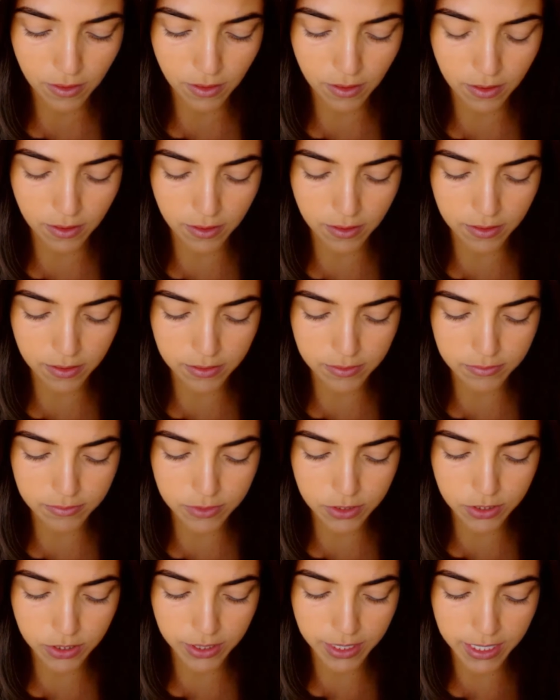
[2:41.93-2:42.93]

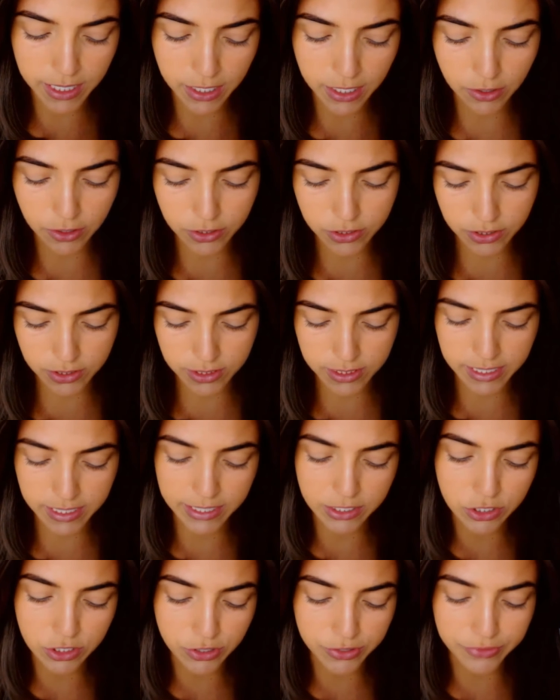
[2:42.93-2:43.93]
So then it goes on to
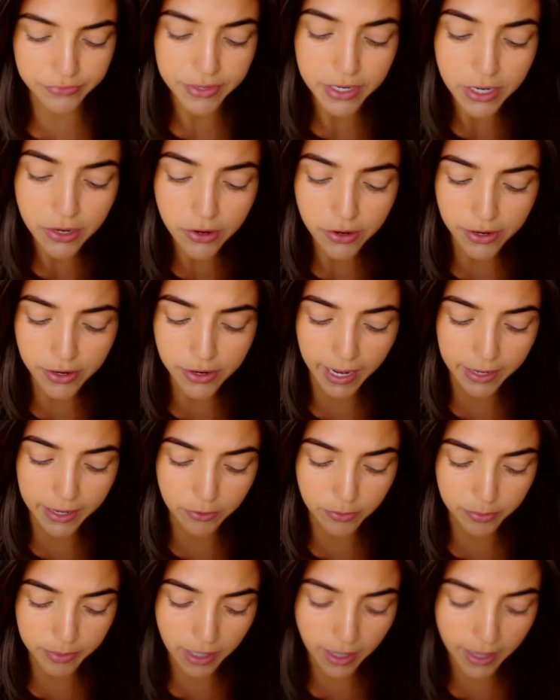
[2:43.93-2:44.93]
say she's got a video and how
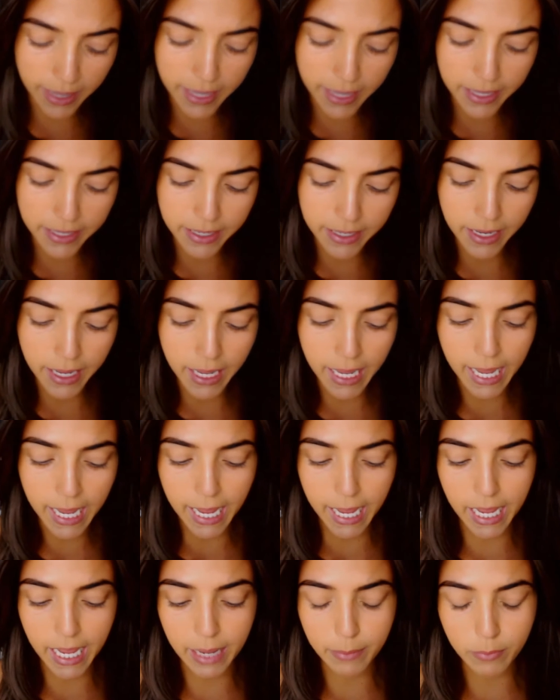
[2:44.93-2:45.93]
to apply it.
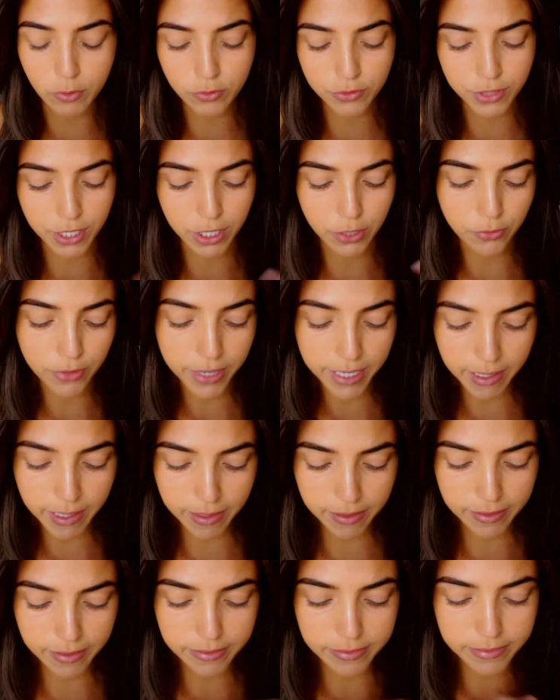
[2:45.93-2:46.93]
All the
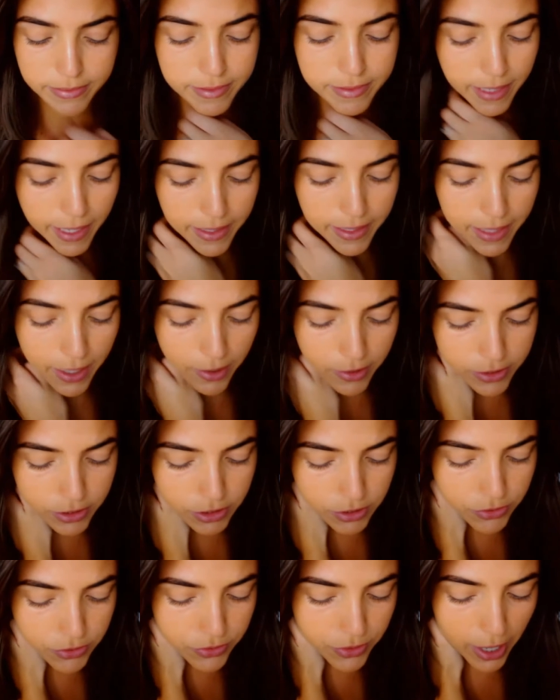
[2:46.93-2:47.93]
ingredients like
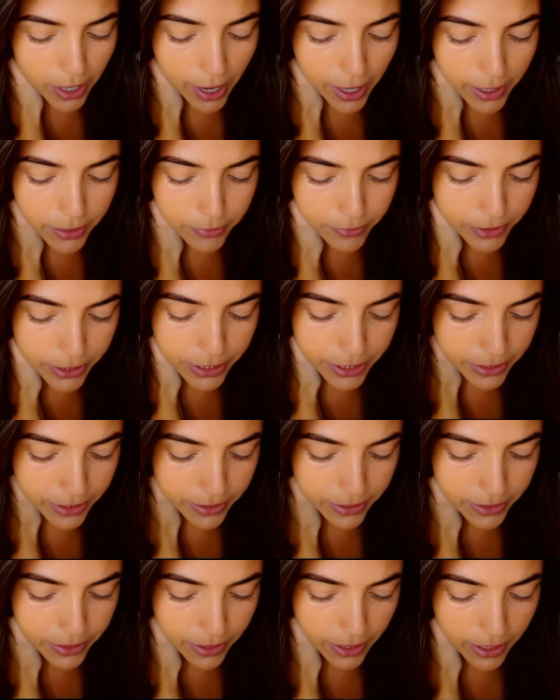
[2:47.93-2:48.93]
Larasil, hyaluronic,
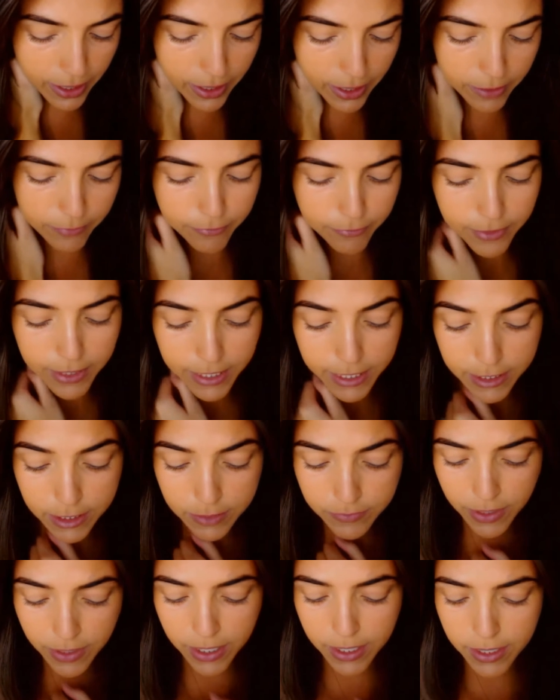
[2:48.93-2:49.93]
filling
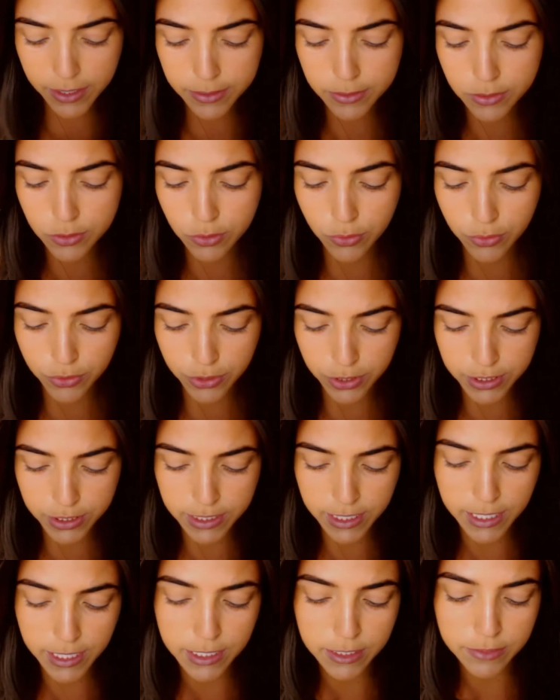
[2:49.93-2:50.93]
spheres, all those
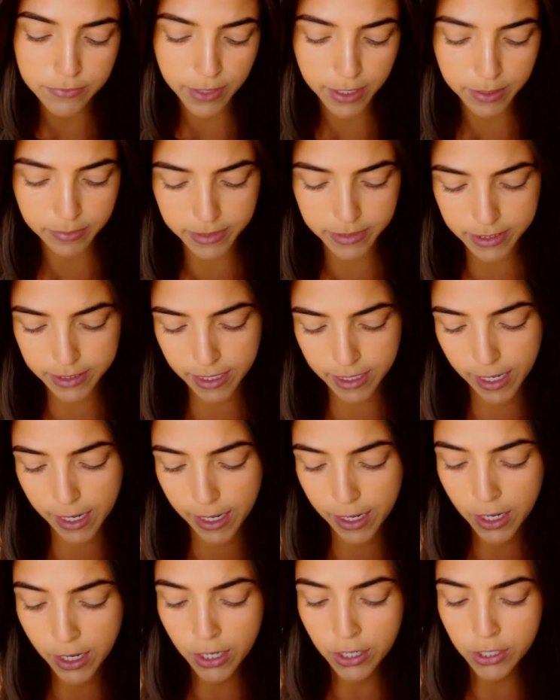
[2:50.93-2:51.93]
things, vitamin
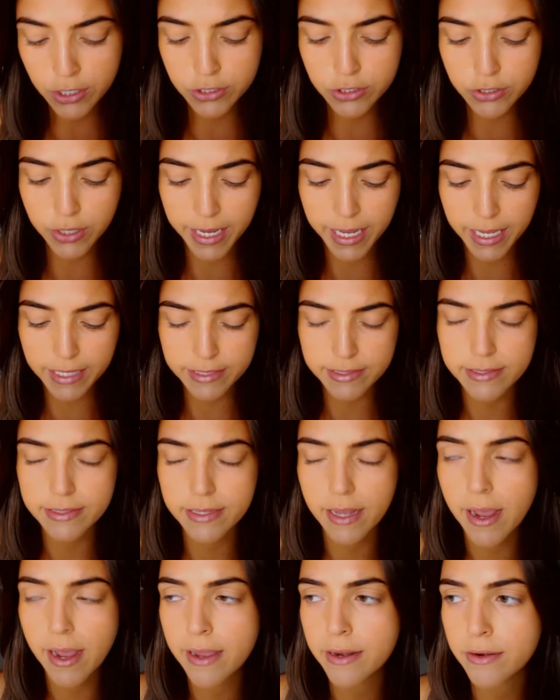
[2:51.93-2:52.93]
C. So I guess
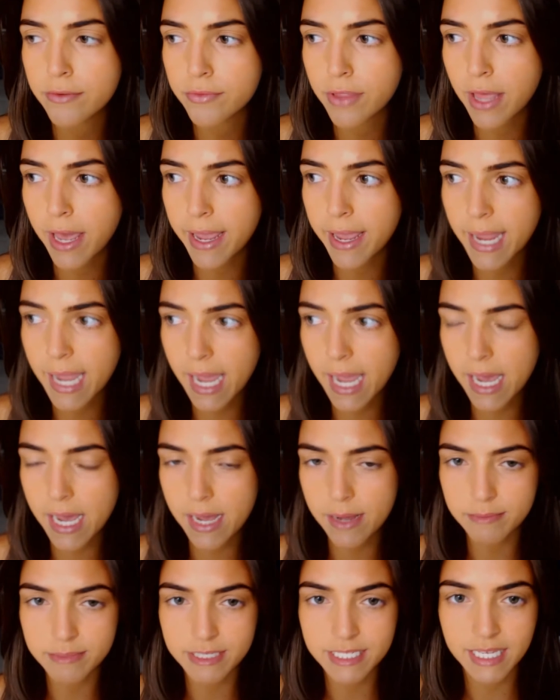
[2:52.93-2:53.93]
it's kind of like
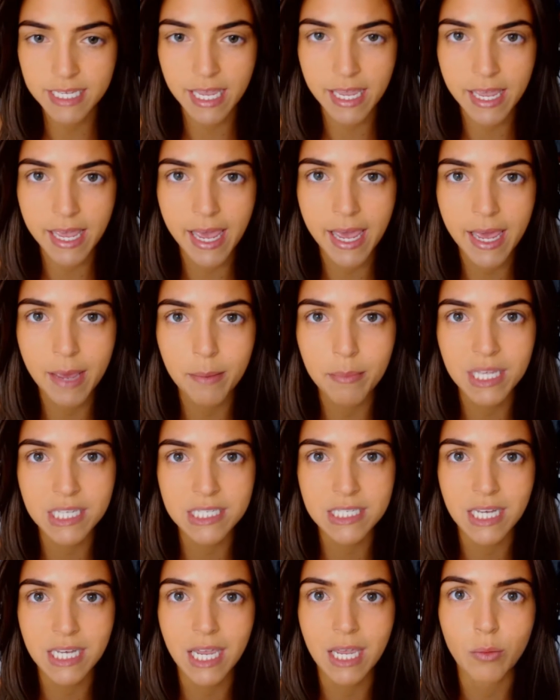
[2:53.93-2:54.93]
skincare
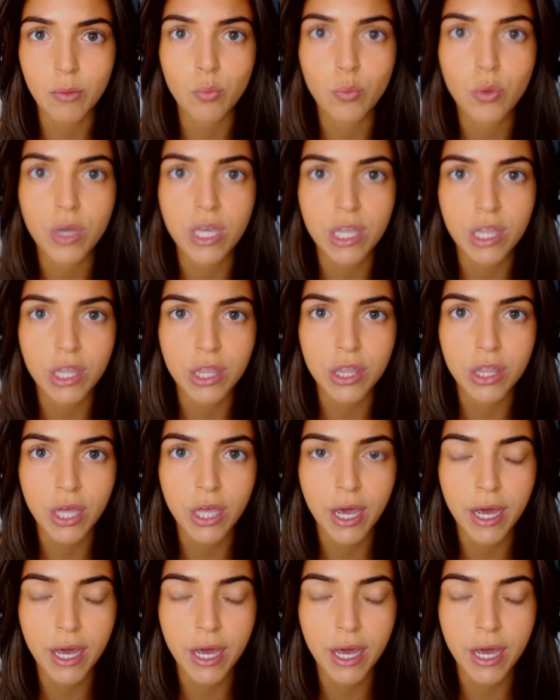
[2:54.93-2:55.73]
mixed in with,